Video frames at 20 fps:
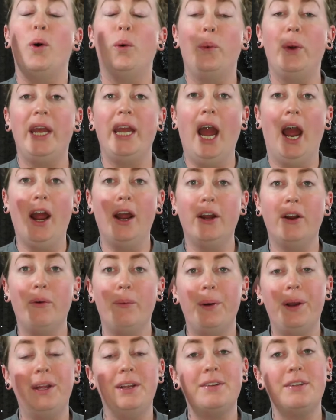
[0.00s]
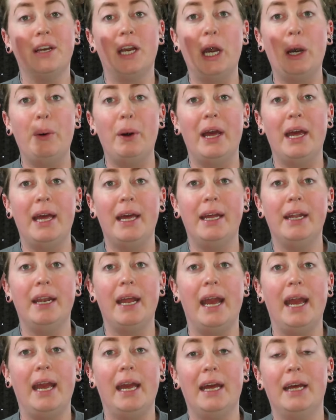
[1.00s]
We are going to go in
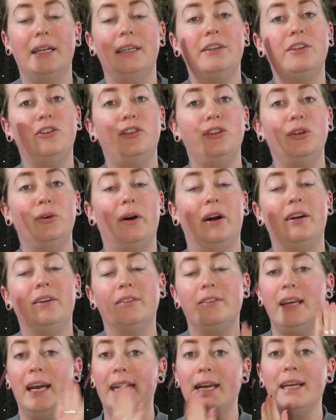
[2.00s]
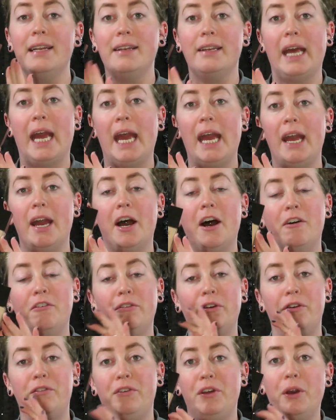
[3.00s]
and do our second day of
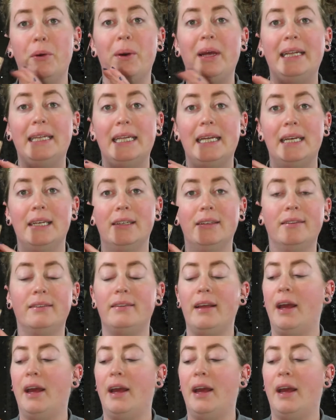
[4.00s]
reviewing this,